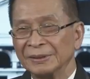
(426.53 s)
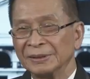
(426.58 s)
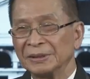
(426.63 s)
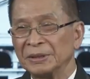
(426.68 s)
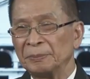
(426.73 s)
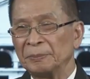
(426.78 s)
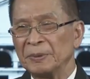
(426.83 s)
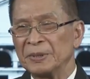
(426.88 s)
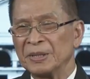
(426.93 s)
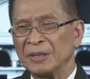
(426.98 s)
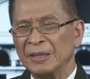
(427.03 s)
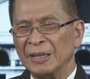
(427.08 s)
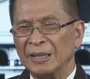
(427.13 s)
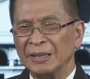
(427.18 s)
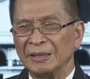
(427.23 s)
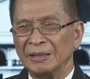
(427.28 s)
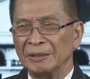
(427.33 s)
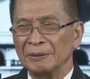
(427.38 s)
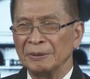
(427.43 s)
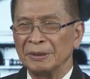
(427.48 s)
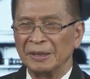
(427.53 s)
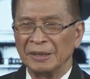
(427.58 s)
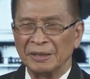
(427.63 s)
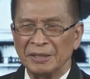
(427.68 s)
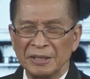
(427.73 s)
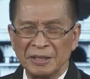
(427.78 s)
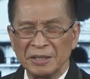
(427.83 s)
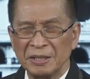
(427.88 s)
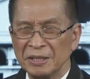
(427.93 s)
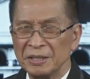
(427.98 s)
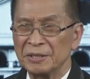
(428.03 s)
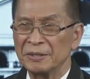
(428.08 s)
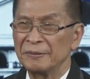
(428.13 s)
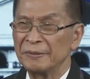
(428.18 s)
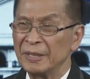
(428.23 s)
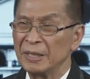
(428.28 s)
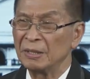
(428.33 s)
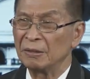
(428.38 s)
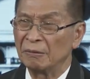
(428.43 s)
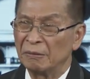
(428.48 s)
Si Presidente naman, he's a
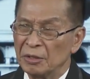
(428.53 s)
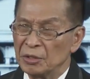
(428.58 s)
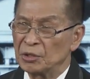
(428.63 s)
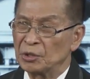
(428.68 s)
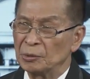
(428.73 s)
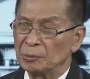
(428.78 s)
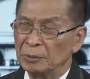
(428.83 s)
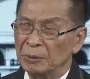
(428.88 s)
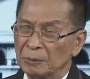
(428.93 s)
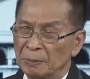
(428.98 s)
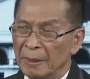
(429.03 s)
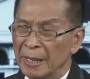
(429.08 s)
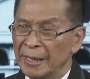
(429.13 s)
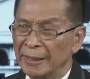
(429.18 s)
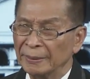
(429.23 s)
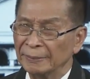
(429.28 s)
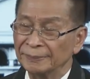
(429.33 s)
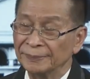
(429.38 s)
very reasonable man.